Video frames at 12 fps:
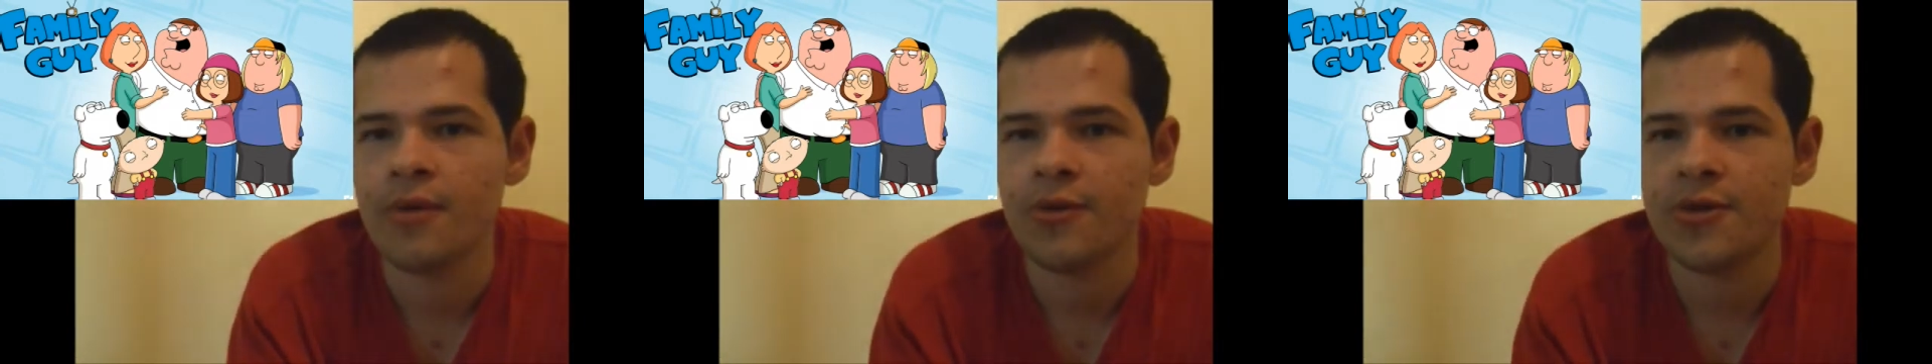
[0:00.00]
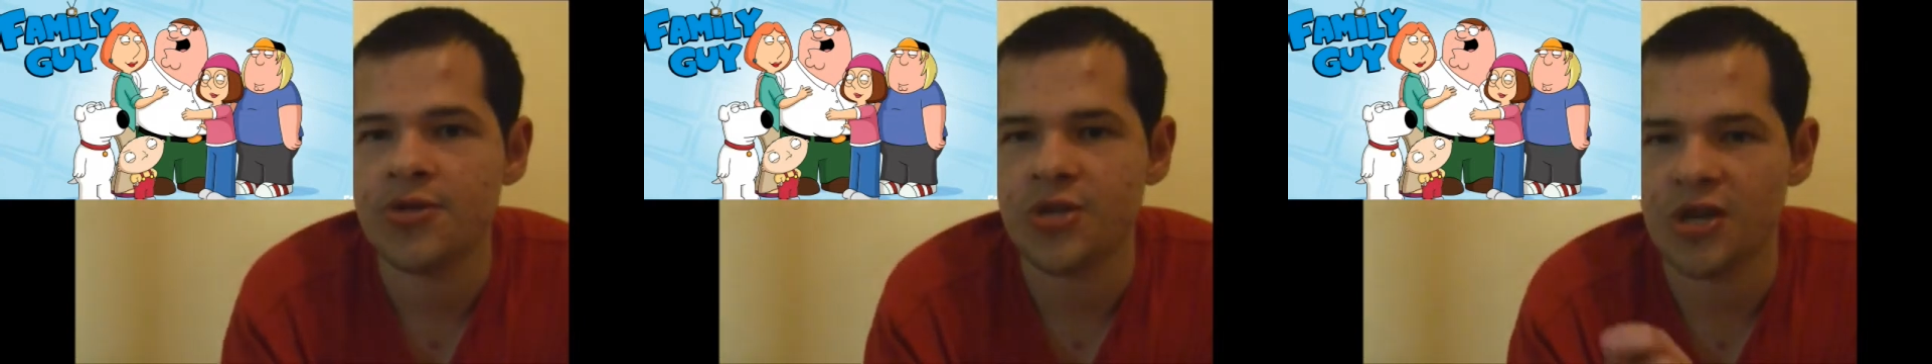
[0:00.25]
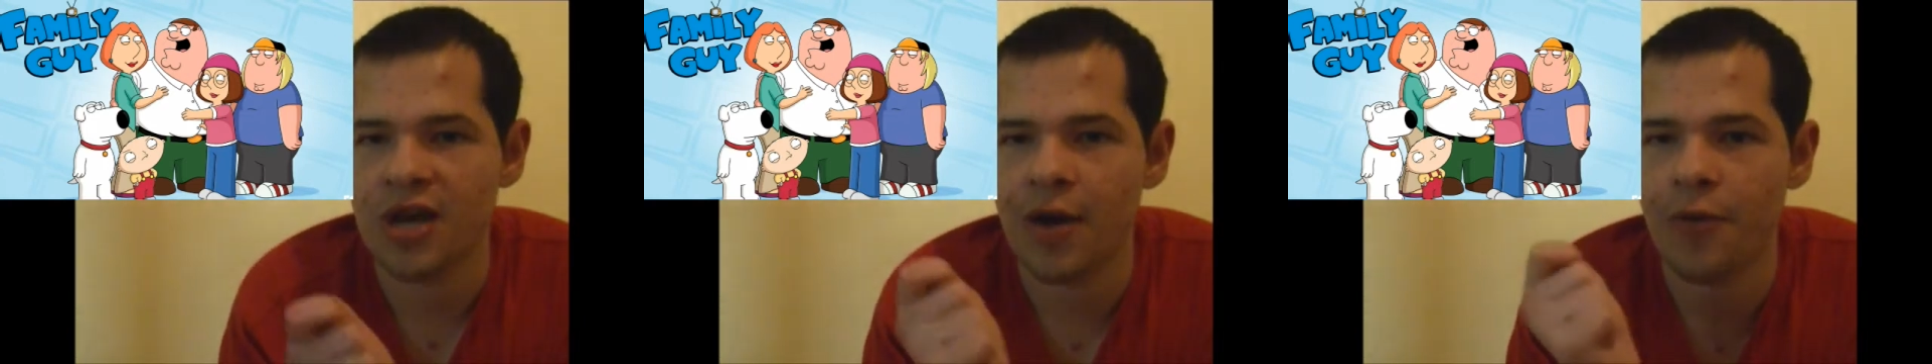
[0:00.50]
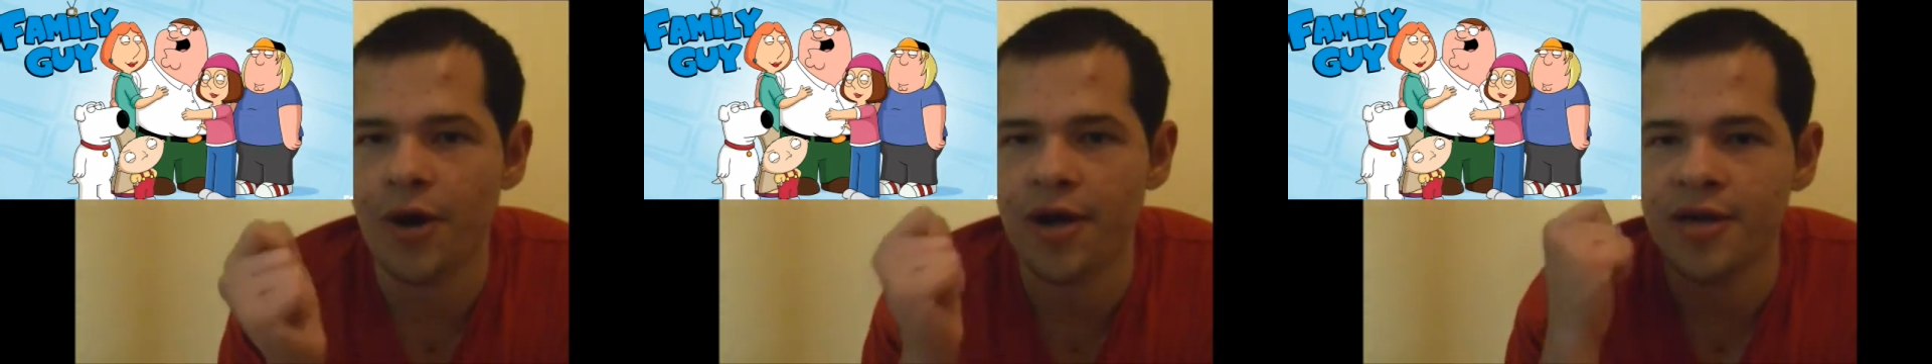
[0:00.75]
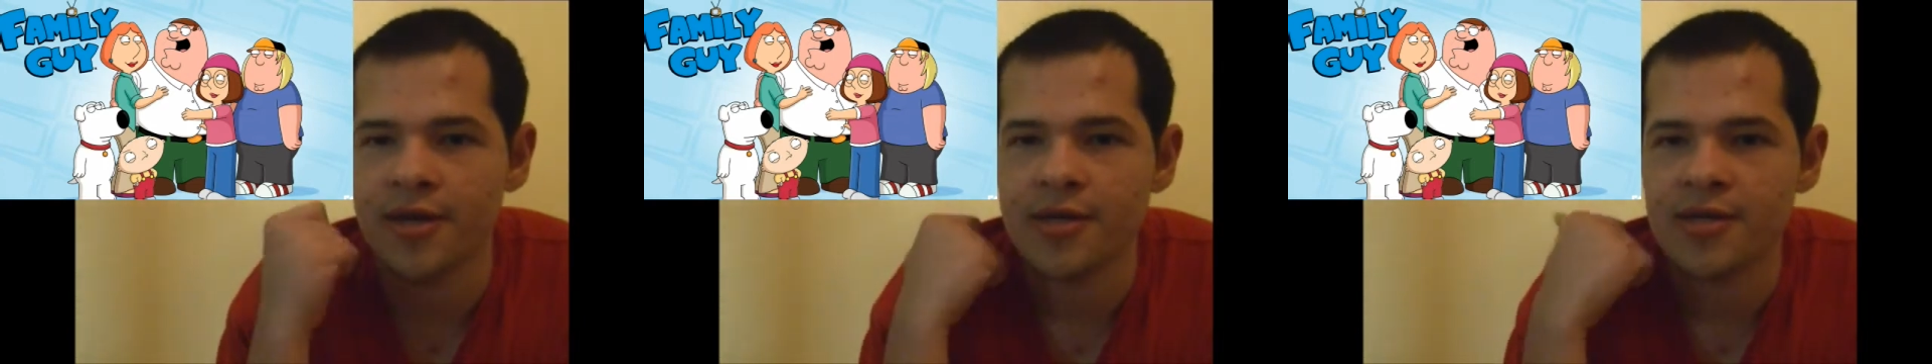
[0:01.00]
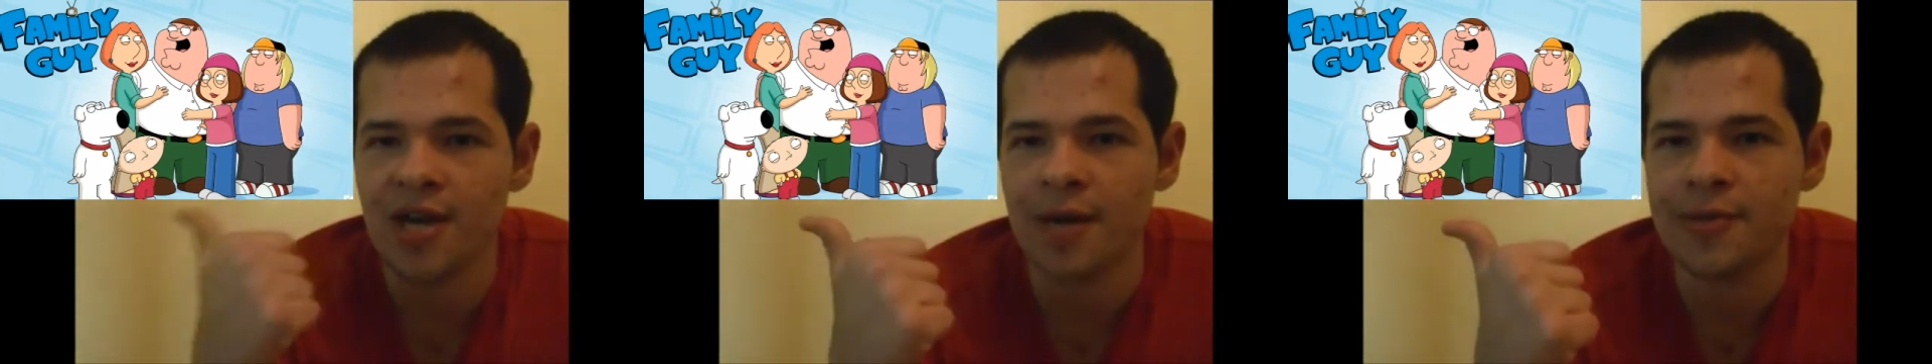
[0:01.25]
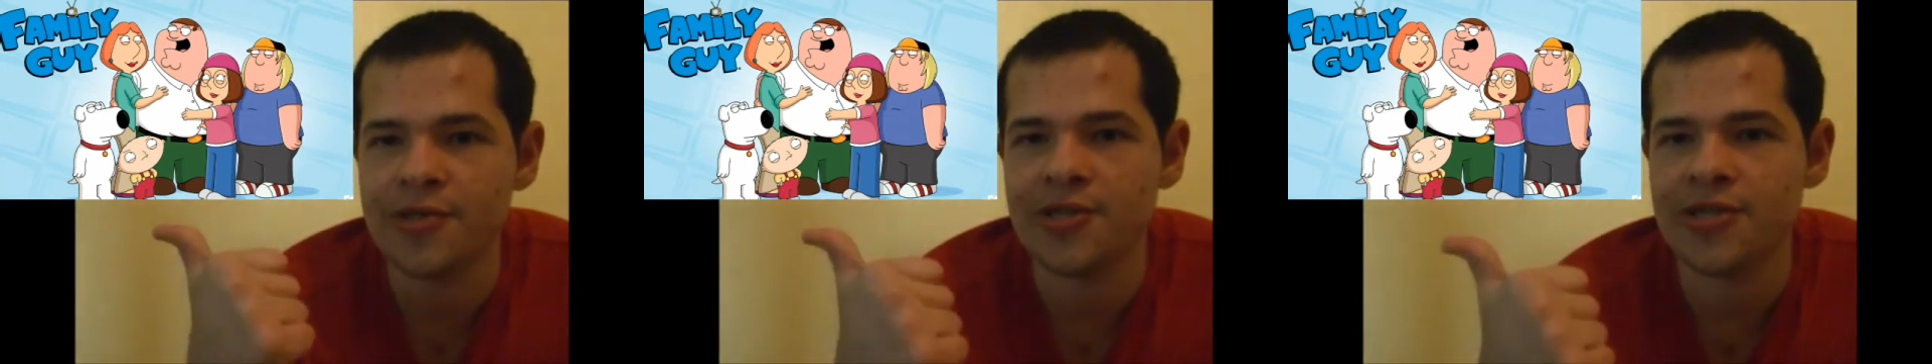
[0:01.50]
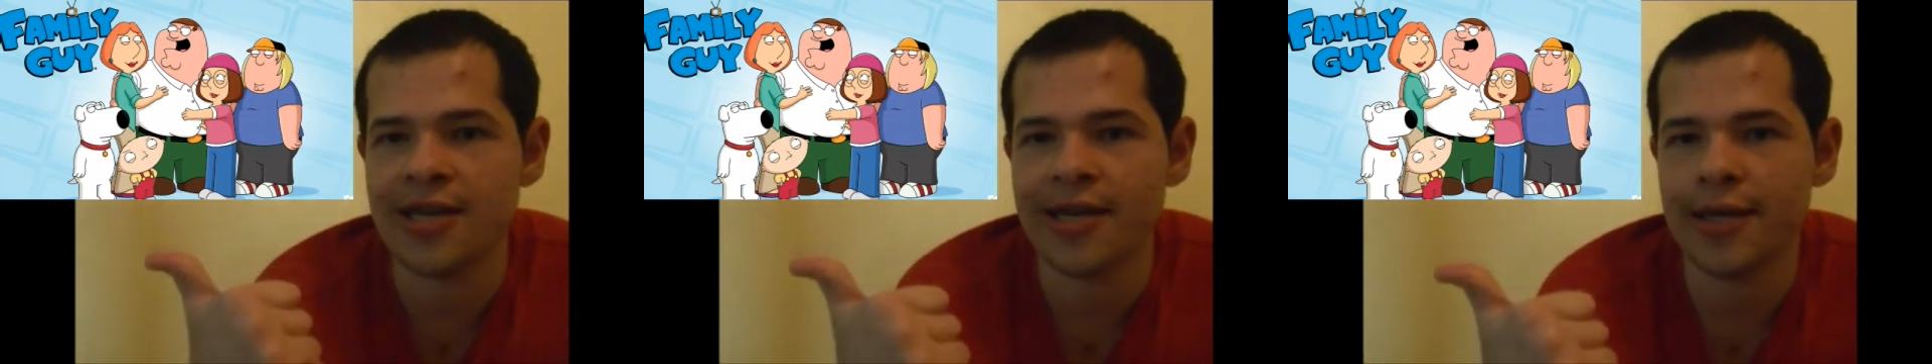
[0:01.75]
let's see, I want Thomas the
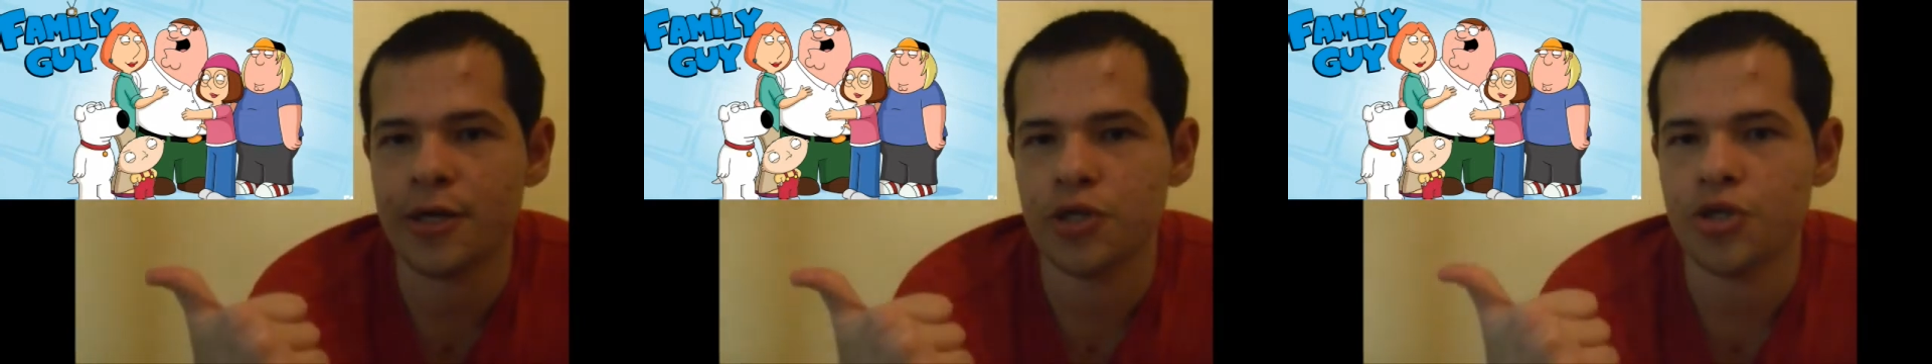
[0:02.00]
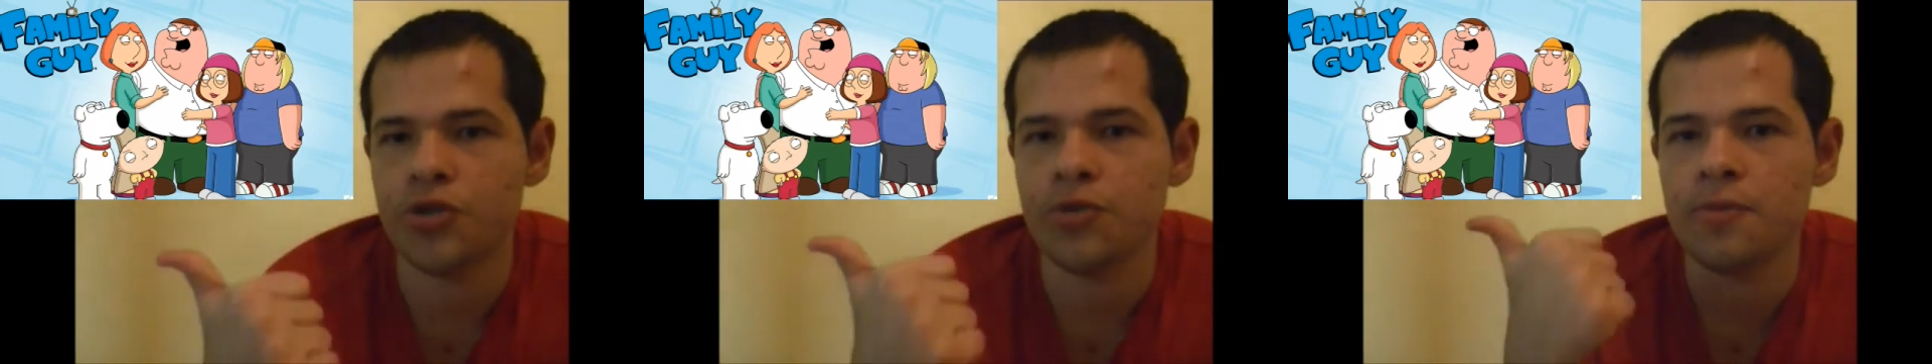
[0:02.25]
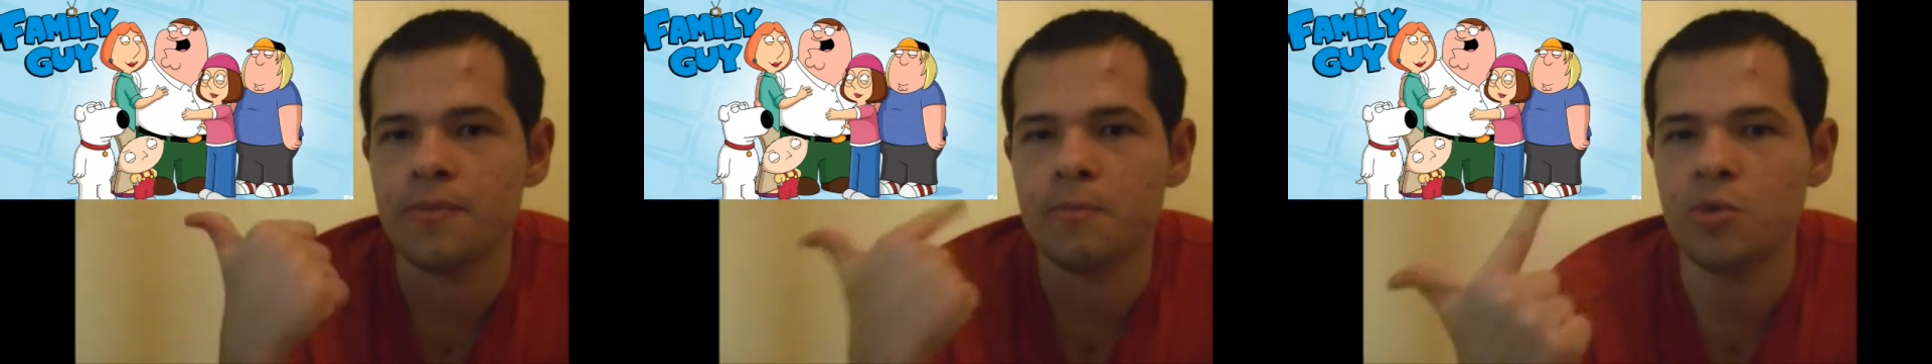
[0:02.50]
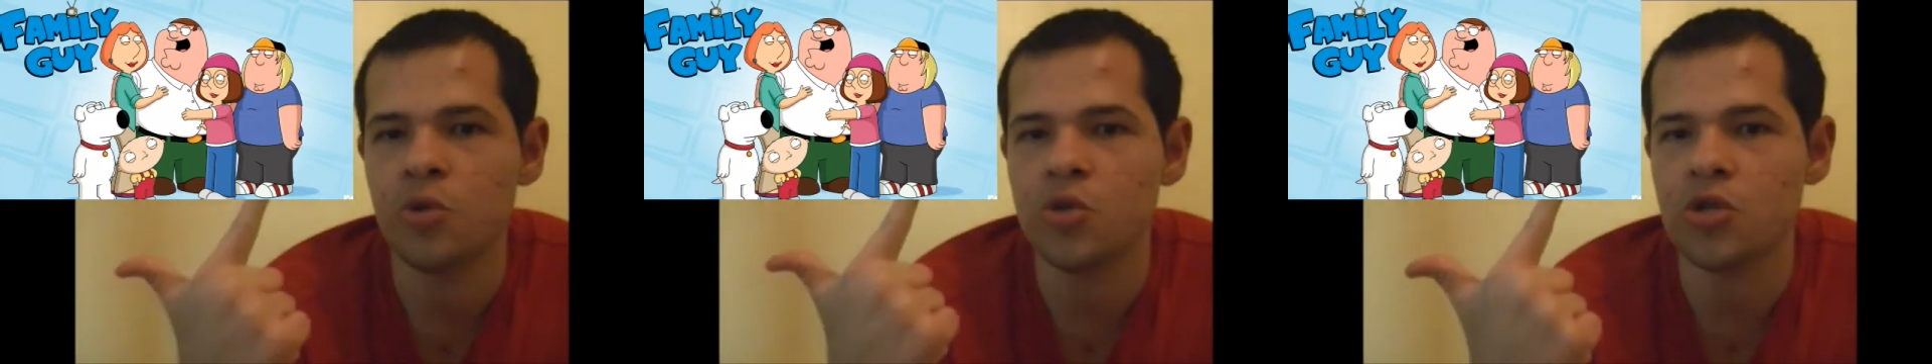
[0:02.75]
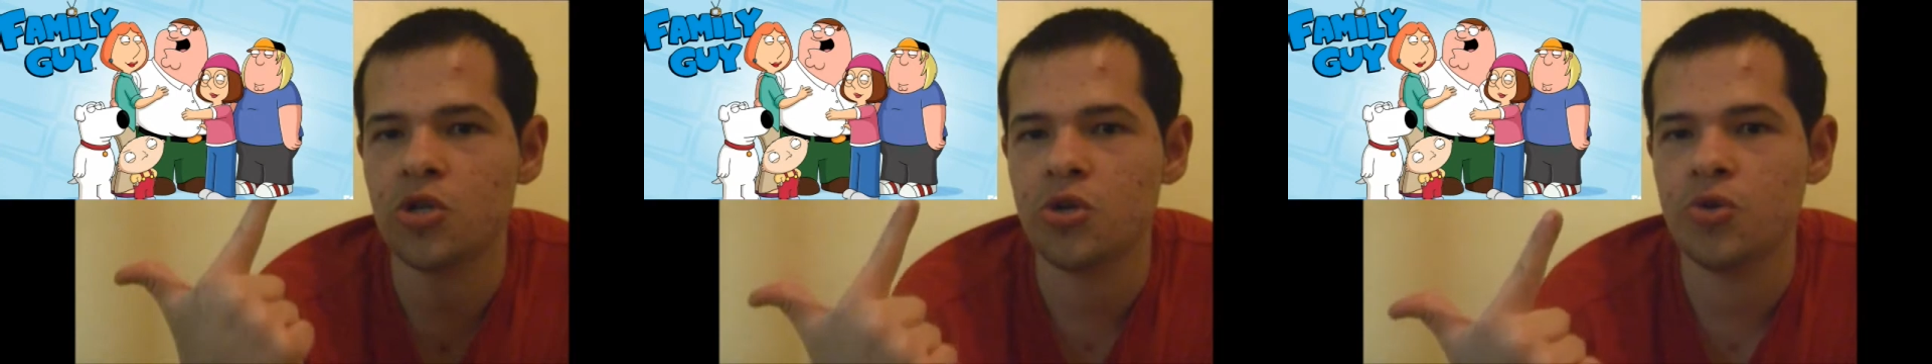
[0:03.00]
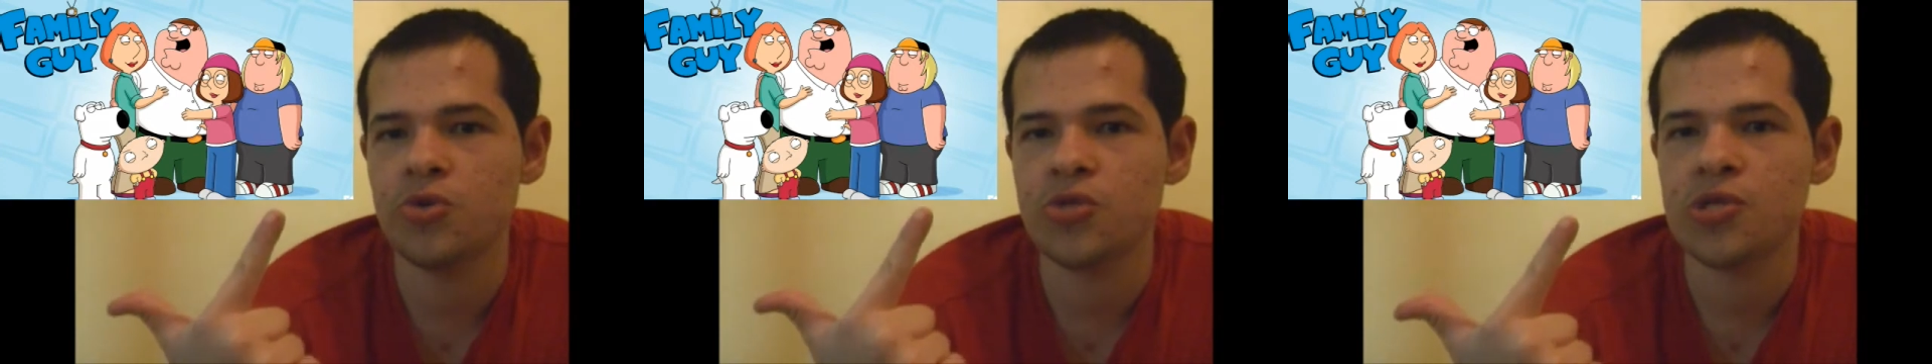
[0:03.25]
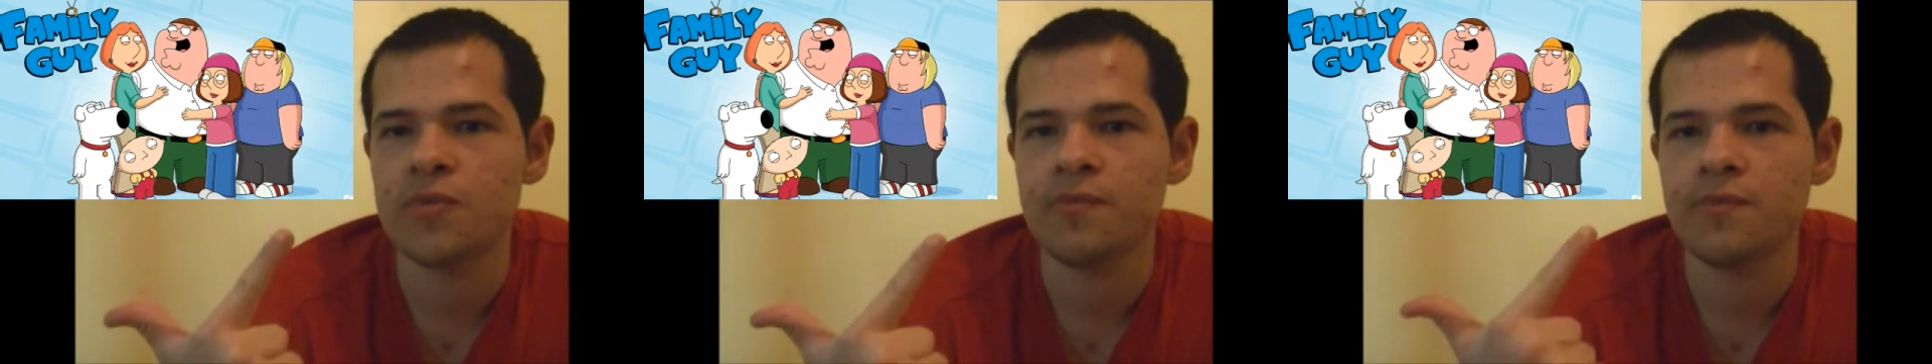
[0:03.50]
Tank Engine, Blue's Clues,